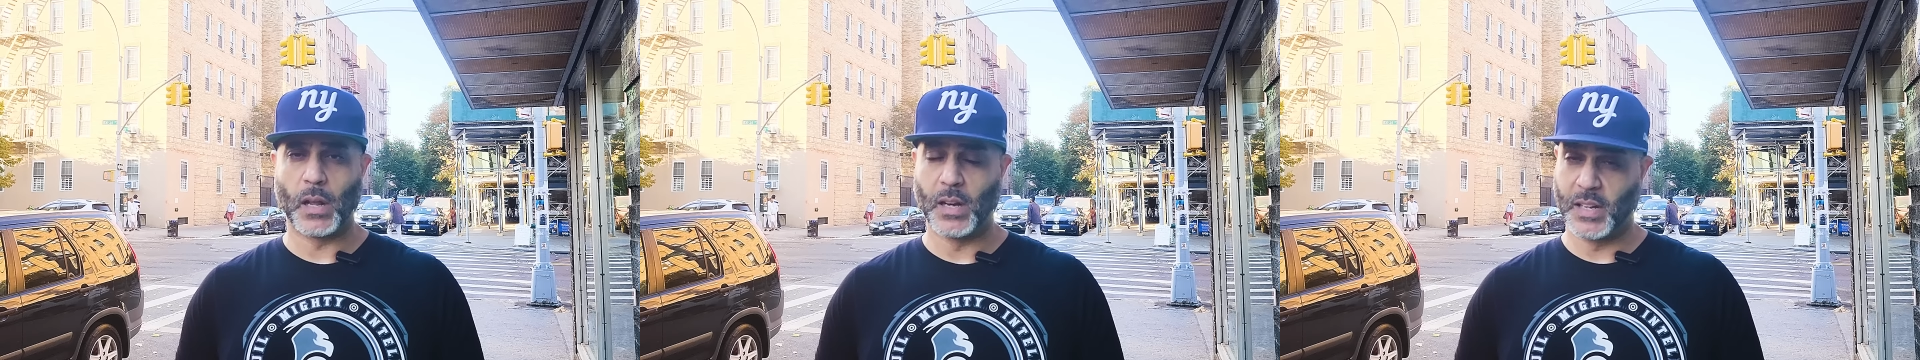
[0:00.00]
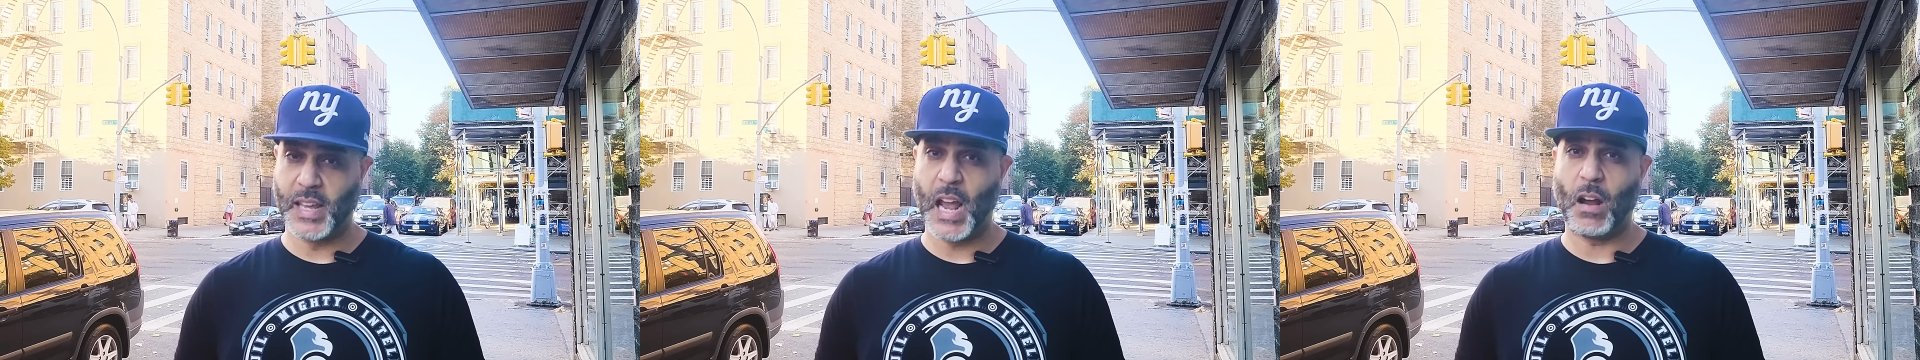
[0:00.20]

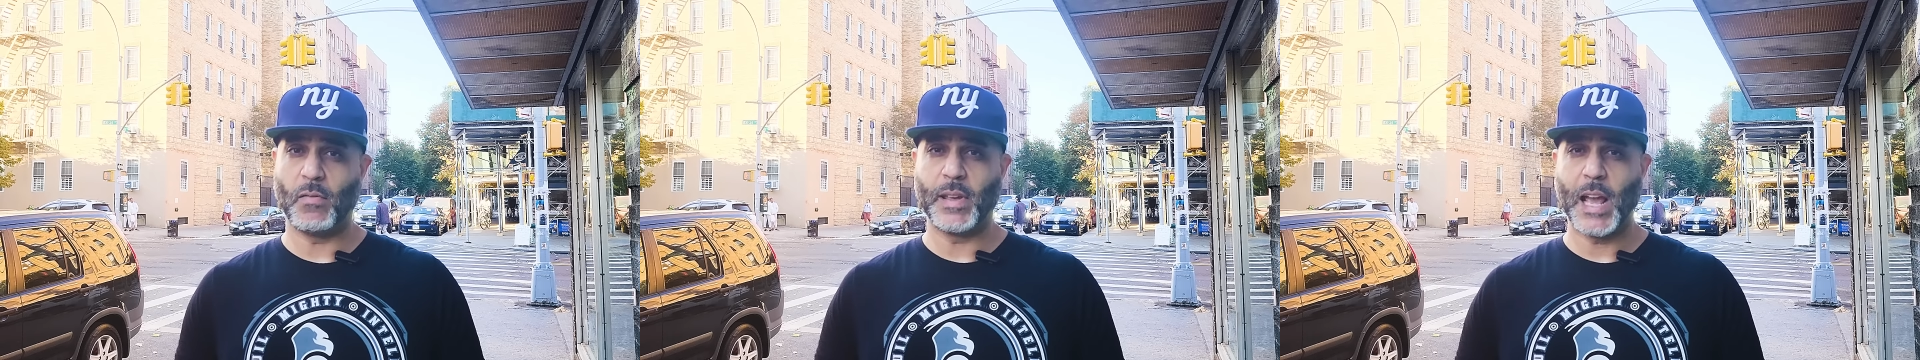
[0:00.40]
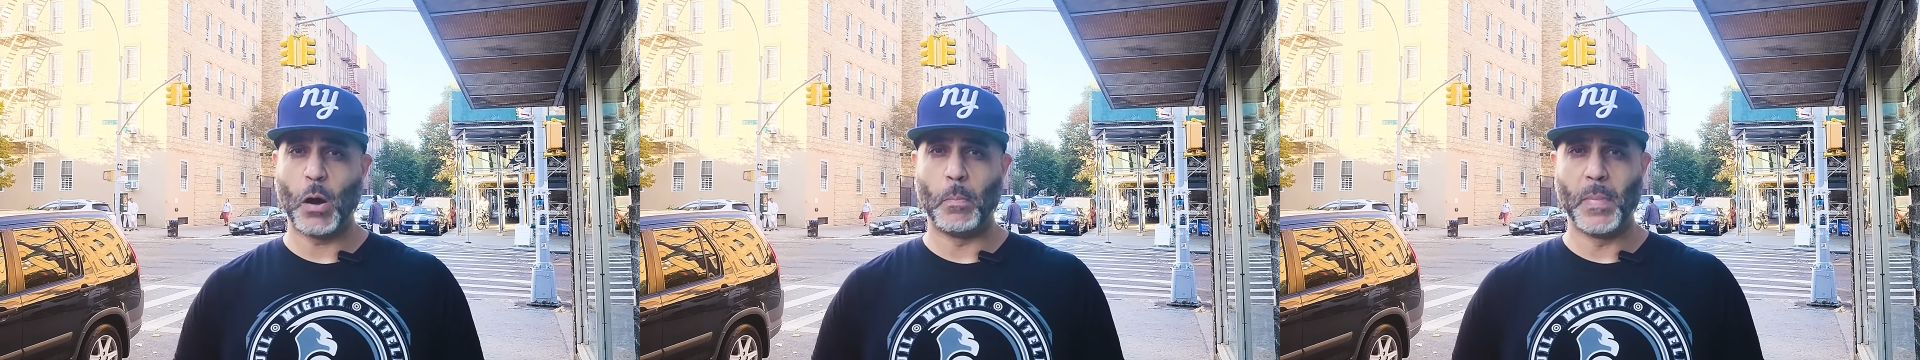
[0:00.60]
and
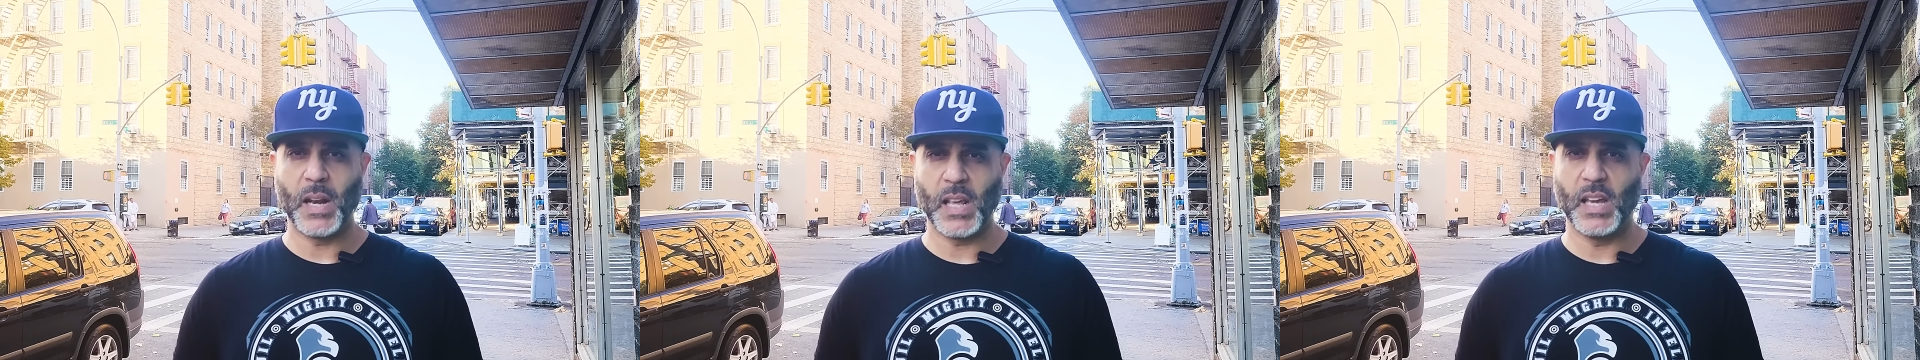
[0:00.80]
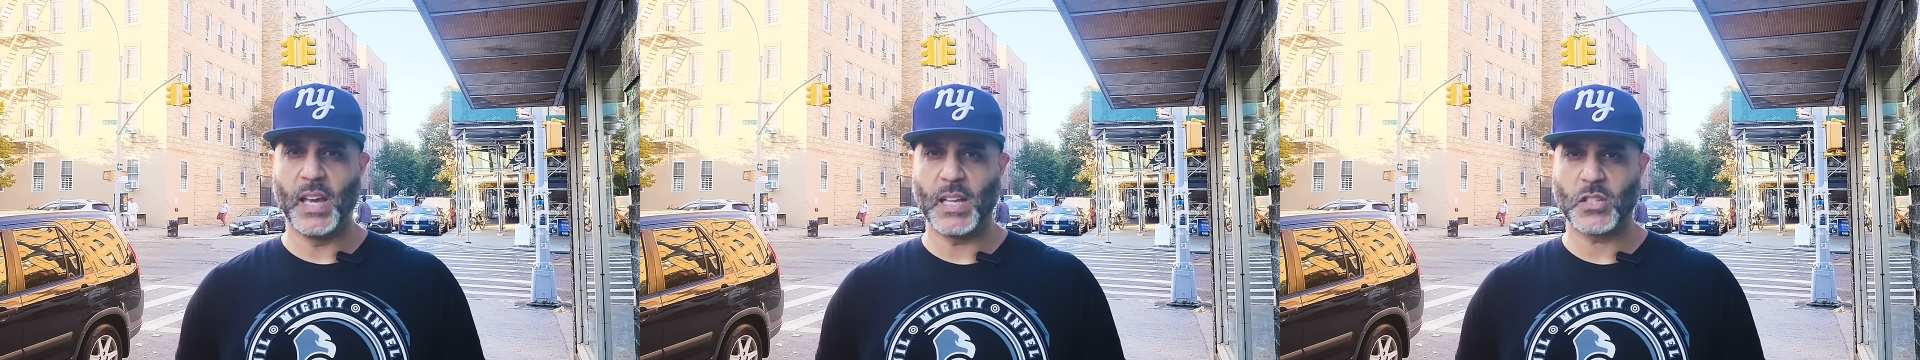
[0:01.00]
carry out
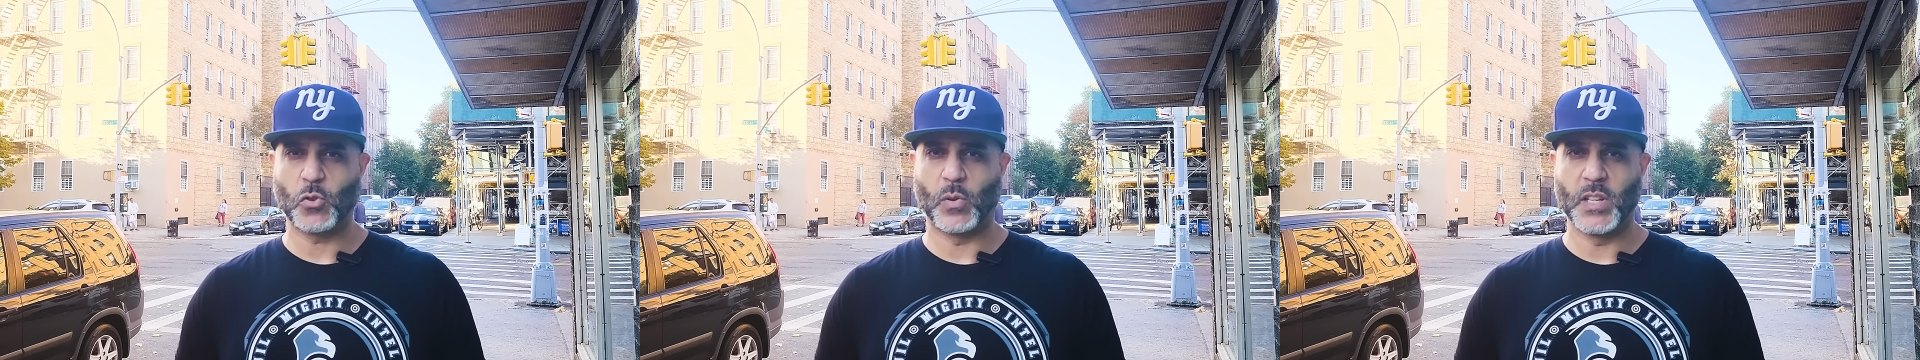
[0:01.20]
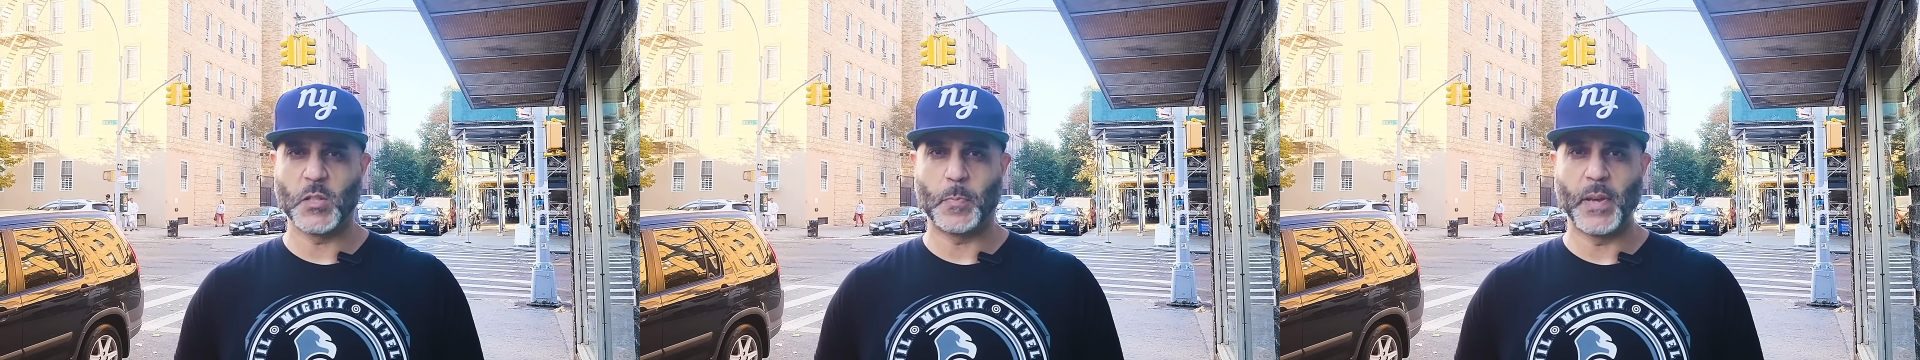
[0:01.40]
many hits
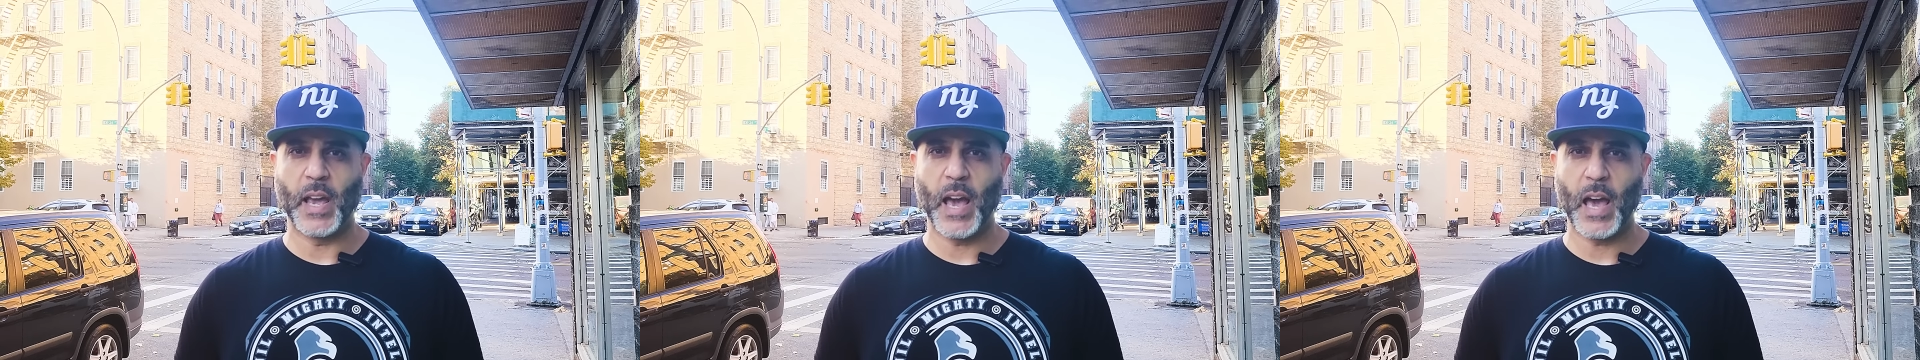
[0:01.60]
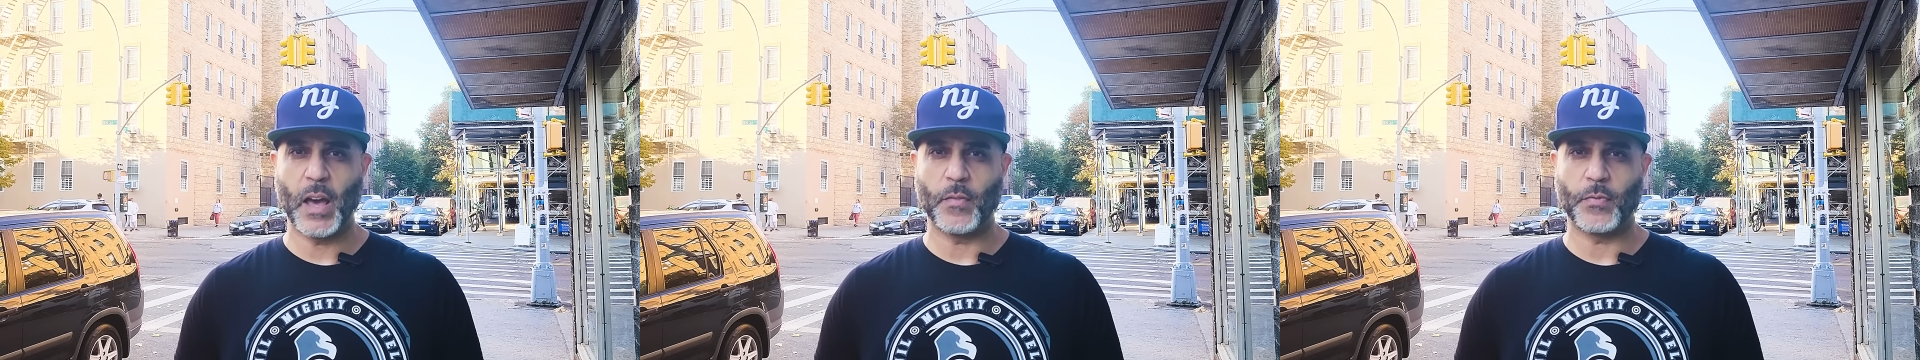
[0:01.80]
on his
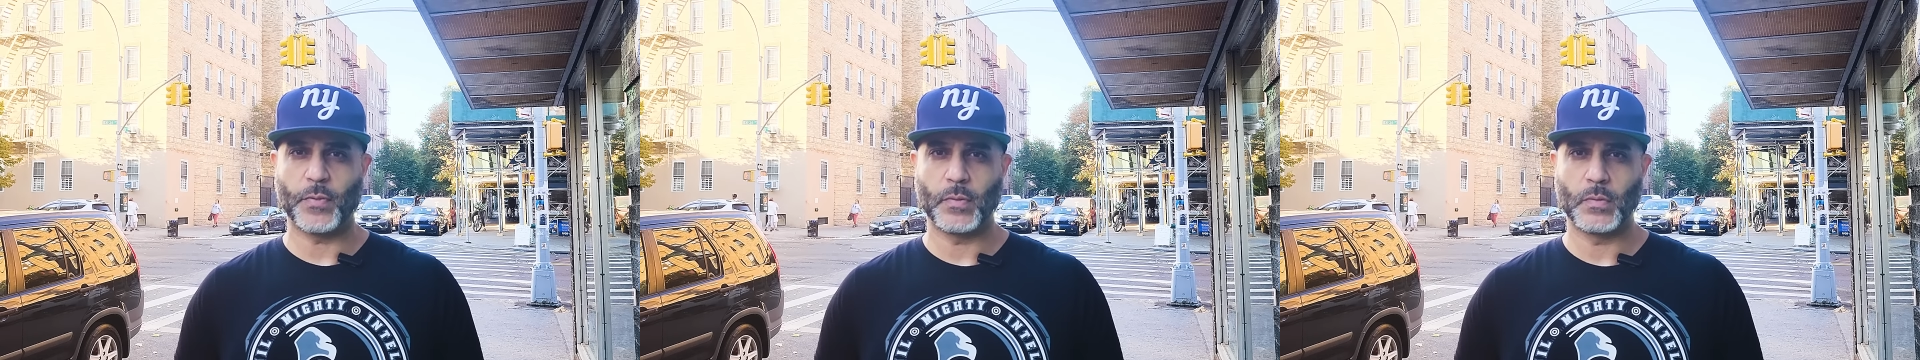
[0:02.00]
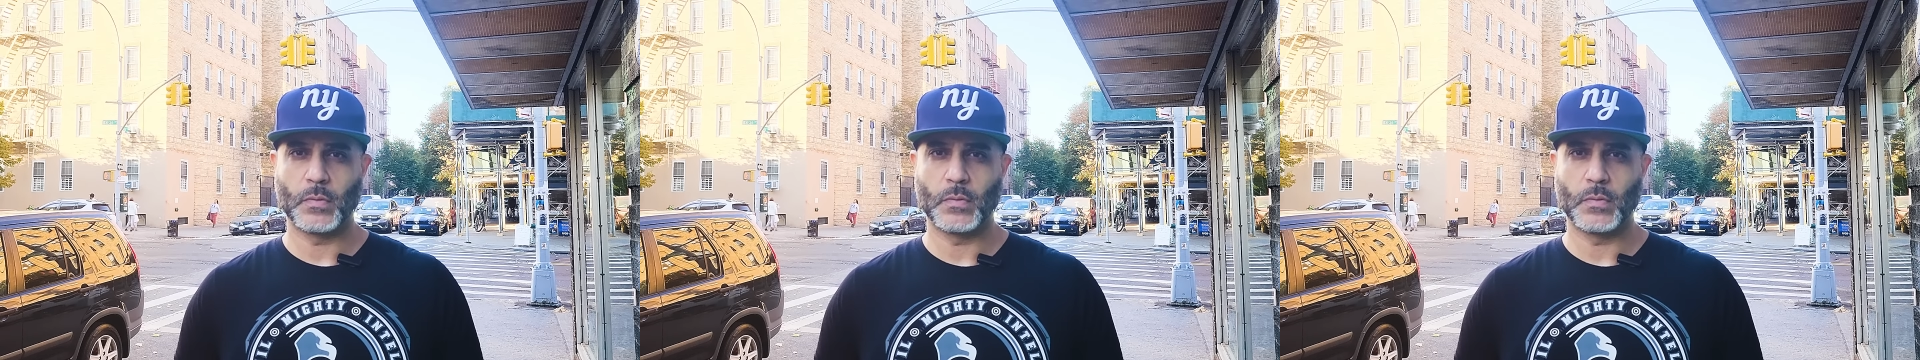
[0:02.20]
behalf.